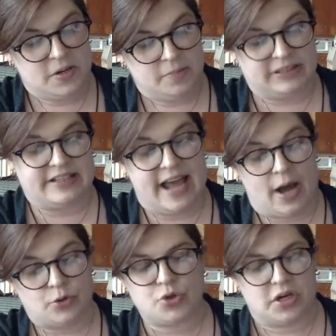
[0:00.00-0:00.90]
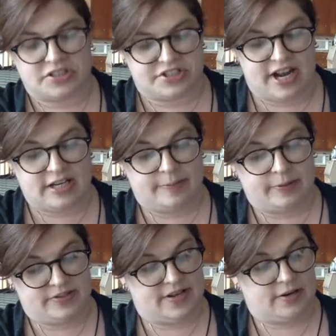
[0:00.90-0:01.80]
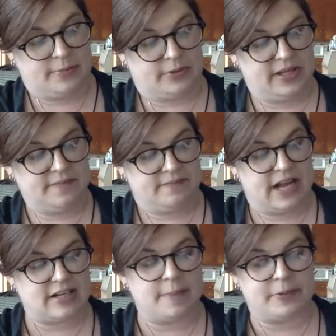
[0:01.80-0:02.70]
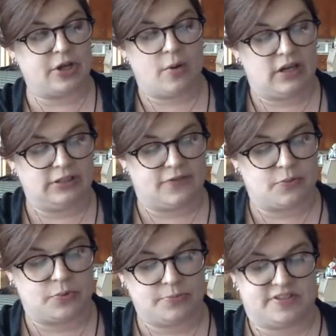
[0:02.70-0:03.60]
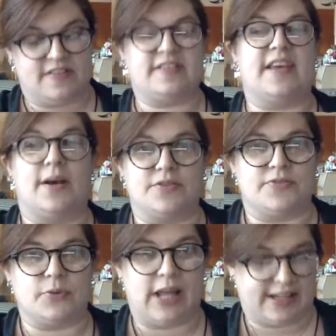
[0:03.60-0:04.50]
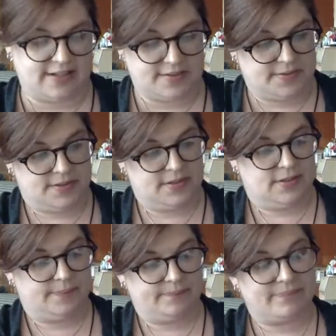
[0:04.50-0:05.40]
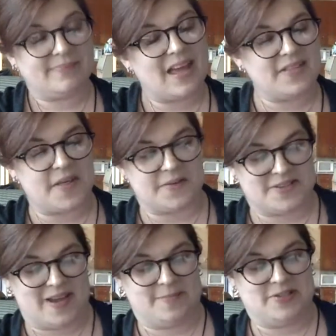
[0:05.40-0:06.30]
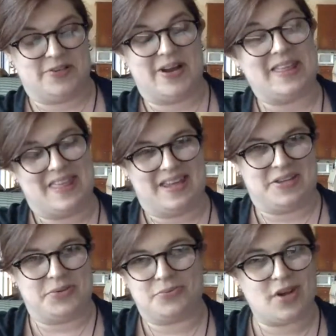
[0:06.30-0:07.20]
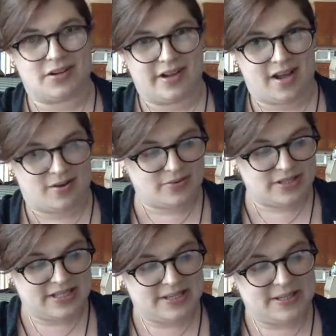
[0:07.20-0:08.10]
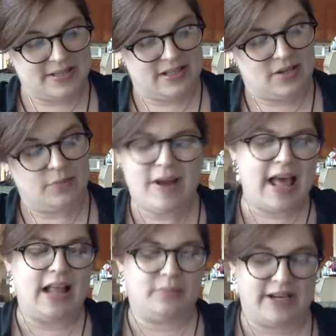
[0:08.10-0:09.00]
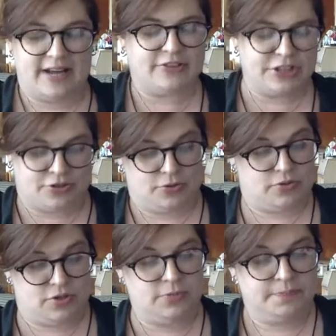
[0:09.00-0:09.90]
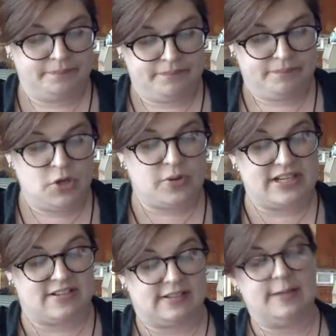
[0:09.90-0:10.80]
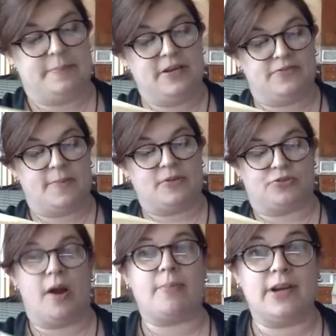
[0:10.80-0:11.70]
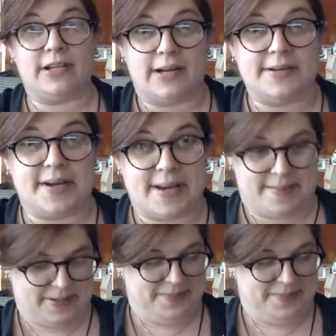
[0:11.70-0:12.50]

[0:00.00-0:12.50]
But now, do not stand upon ceremony. Get up and go all over the rooms in this house, if you like it. Another time, sir, I thank you, not now. Well, whenever it suits you. You can slip in from the shrubbery at any time.